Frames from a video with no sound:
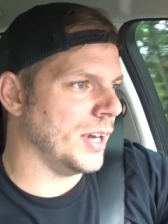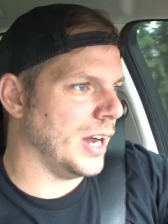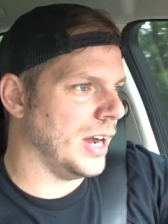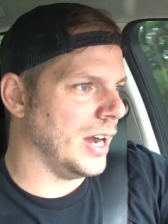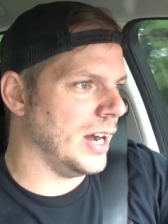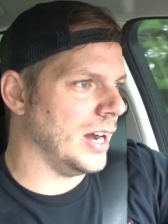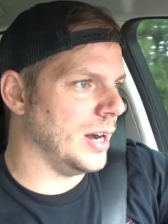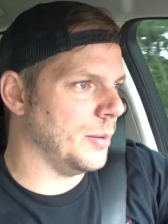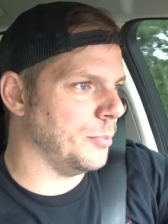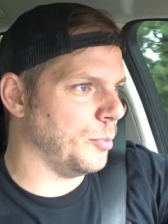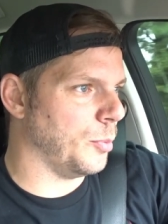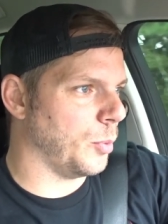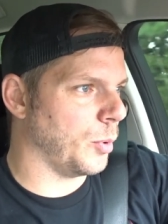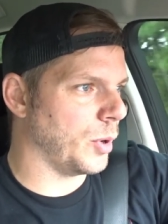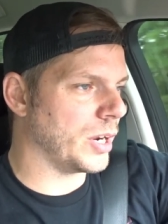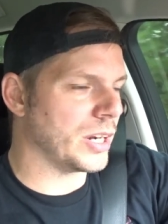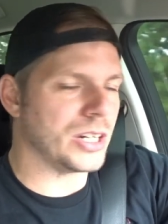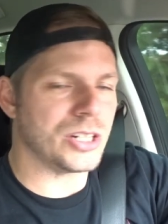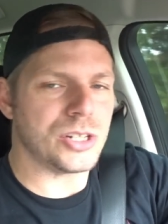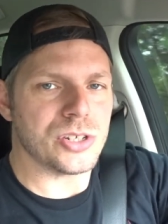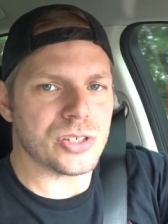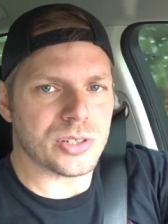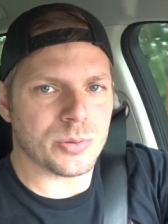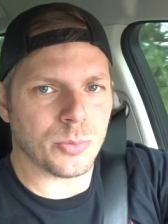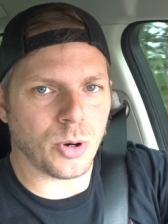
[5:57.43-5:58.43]
Um, we're
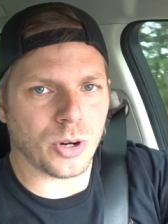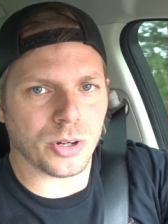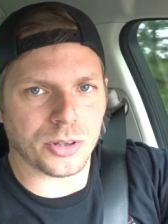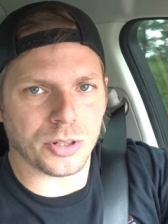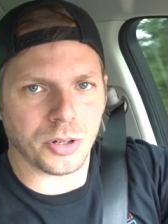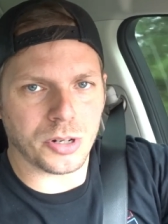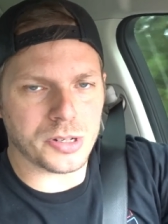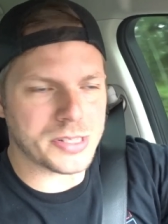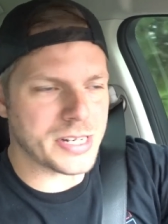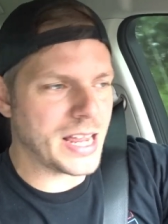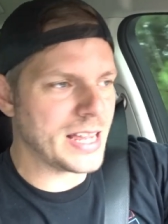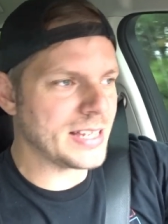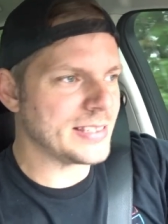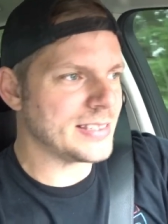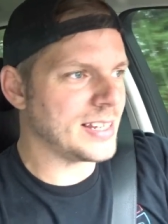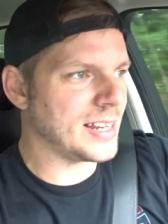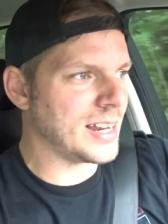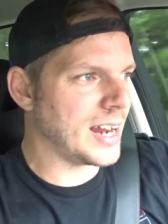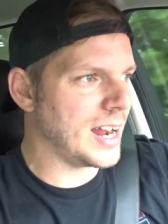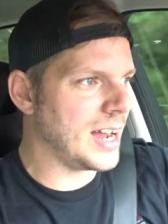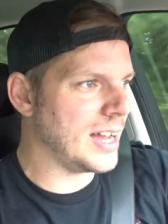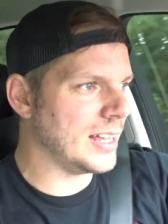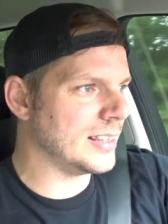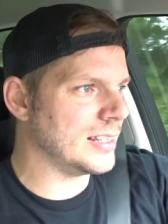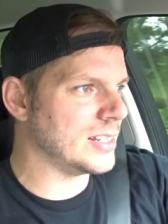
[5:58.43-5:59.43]
gonna do some more thorough
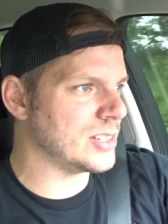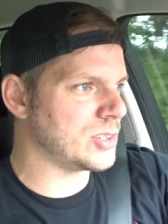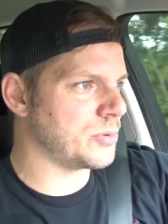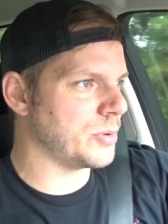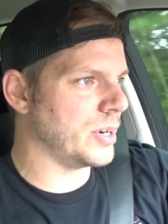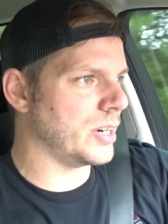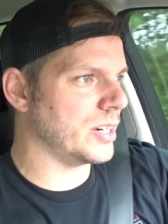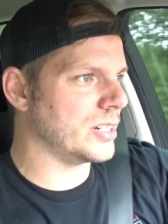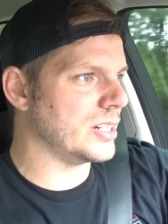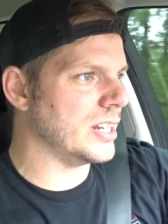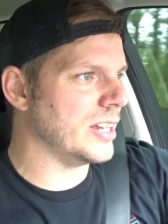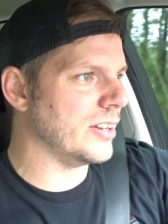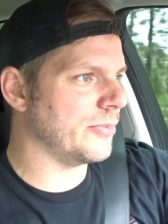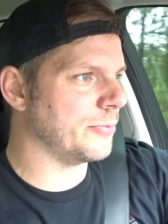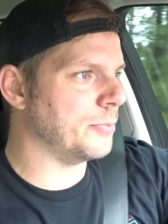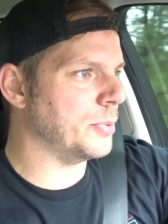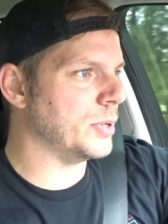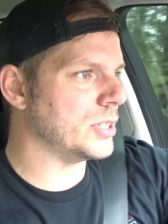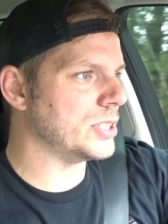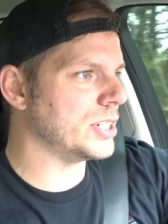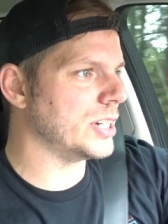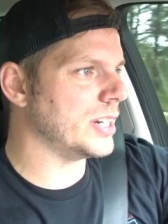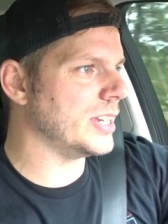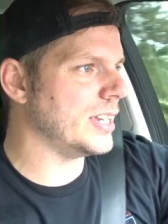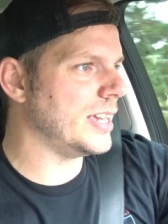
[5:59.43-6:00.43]
testing on this rear diff
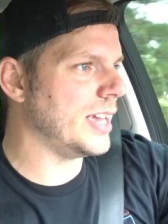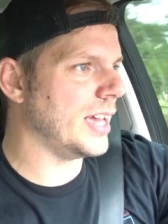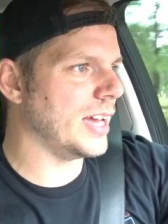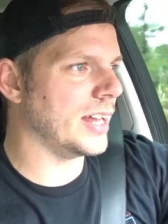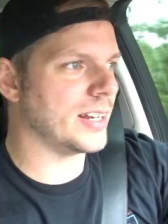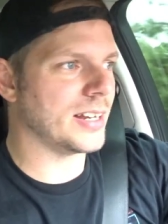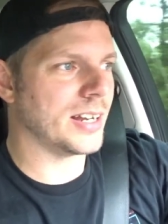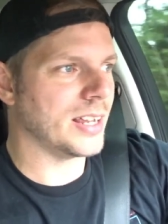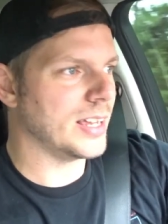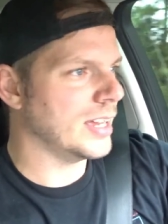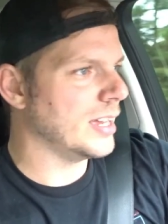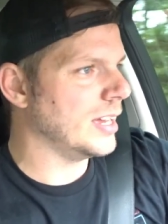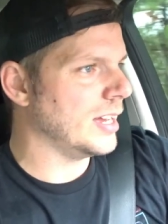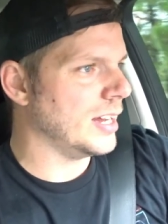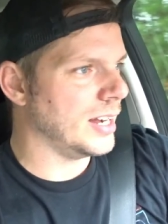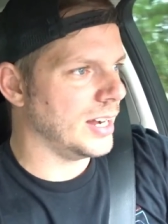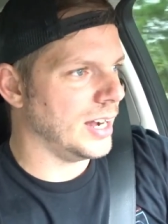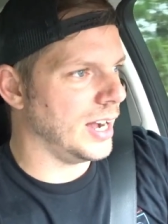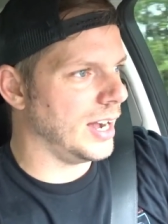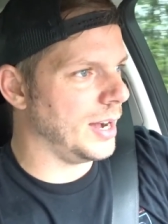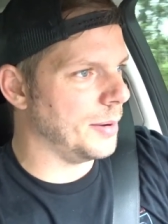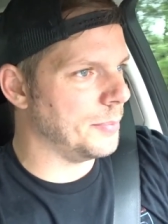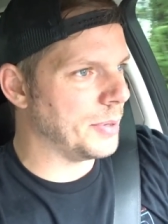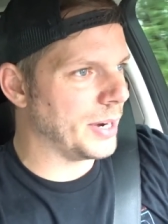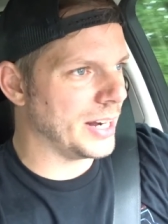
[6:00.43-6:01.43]
bushing kit,
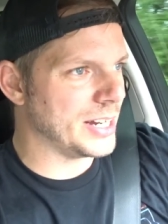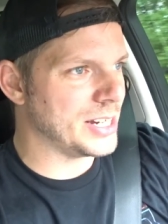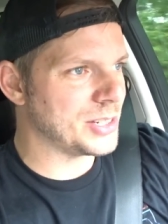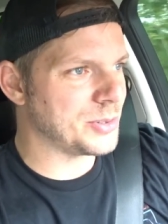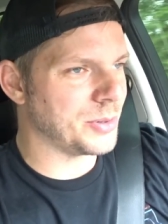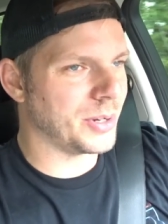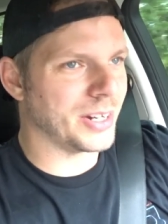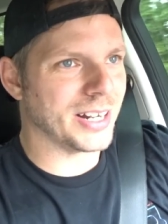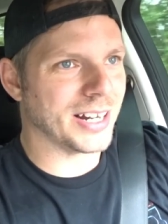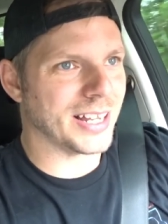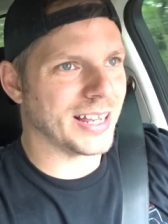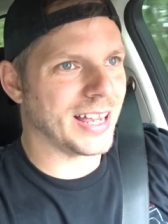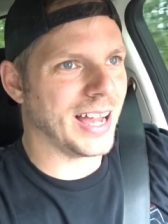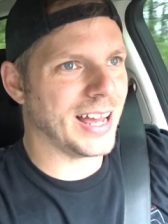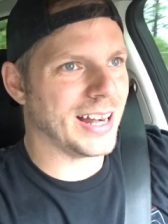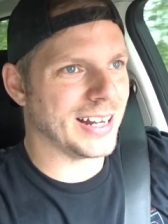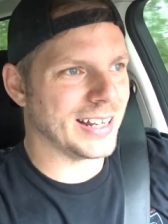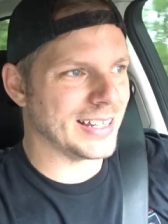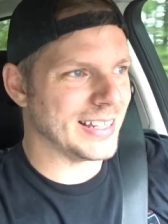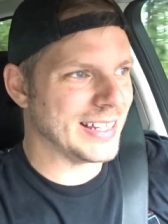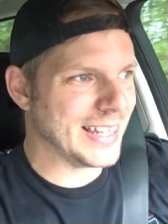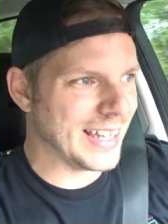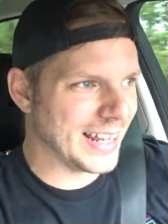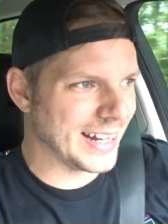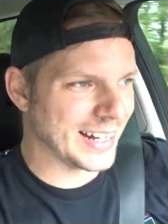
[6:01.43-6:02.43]
uh, but I just wanted to kind
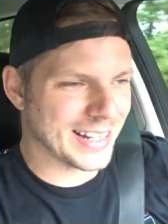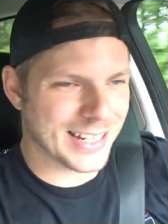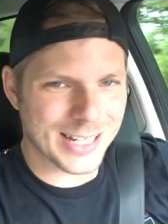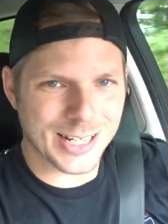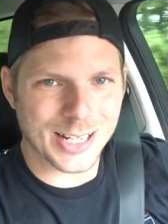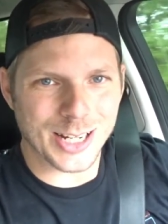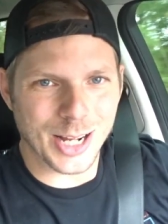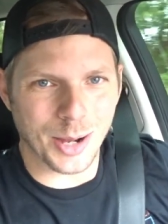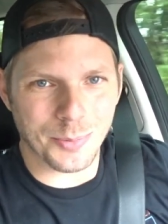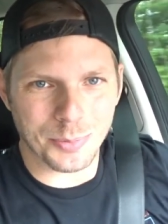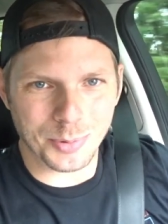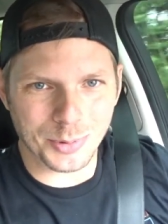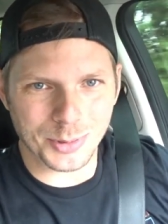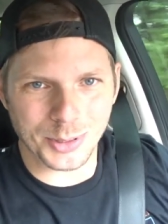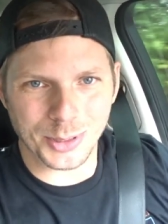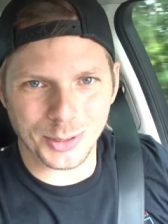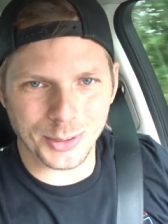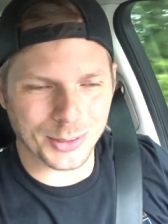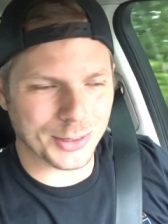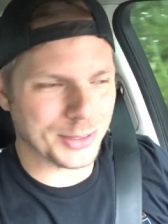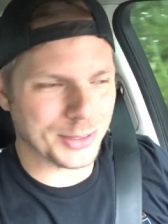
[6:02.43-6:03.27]
of get a couple little